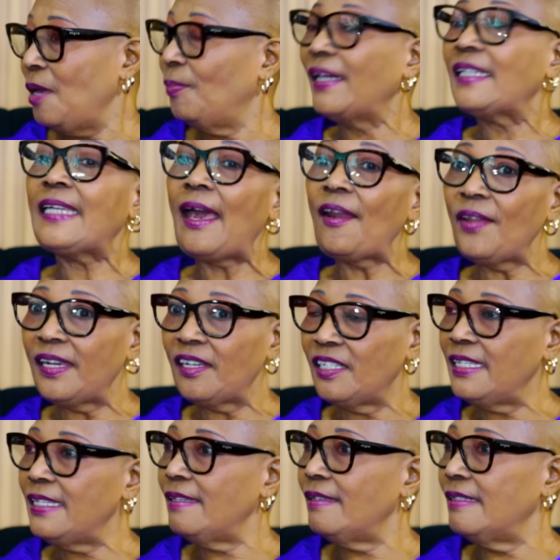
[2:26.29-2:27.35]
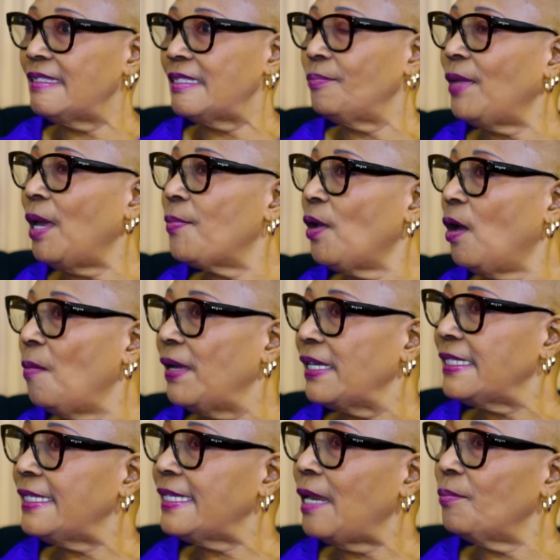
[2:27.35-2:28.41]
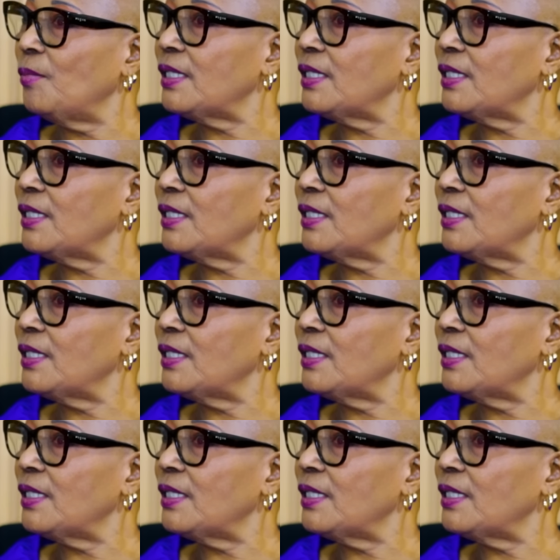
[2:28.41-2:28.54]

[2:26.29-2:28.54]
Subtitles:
But currently in Zimbabwe, our maternal